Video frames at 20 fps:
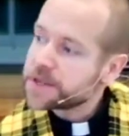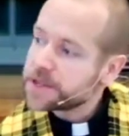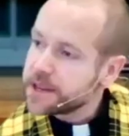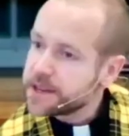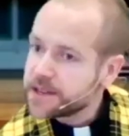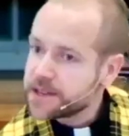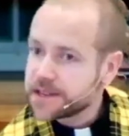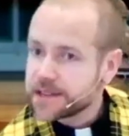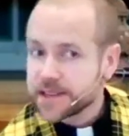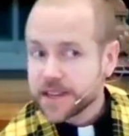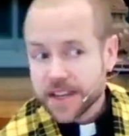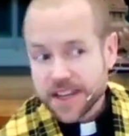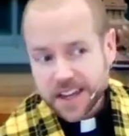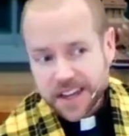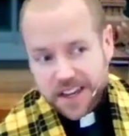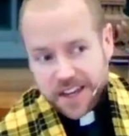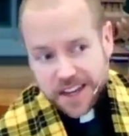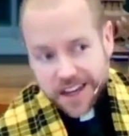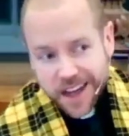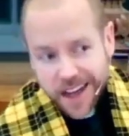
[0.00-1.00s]
it's
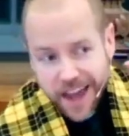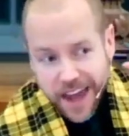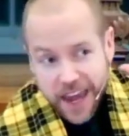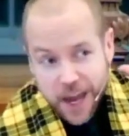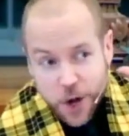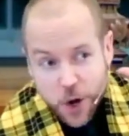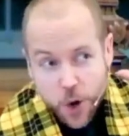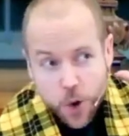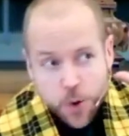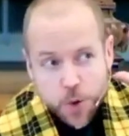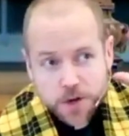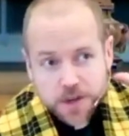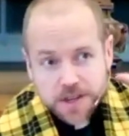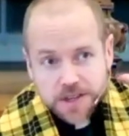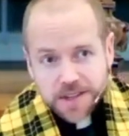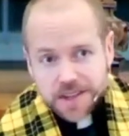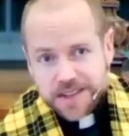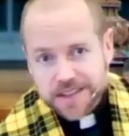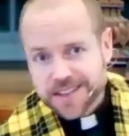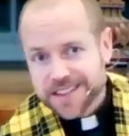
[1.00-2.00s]
a hoot
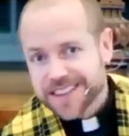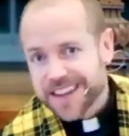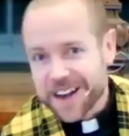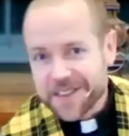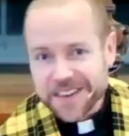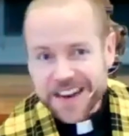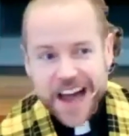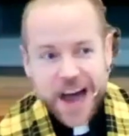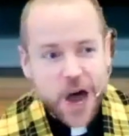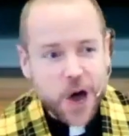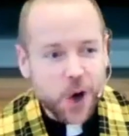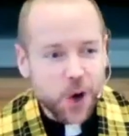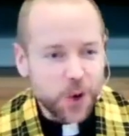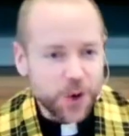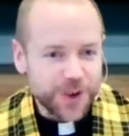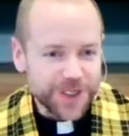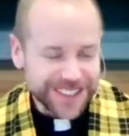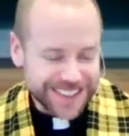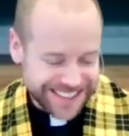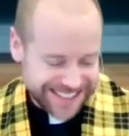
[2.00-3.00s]
of an
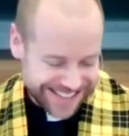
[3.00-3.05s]
owl,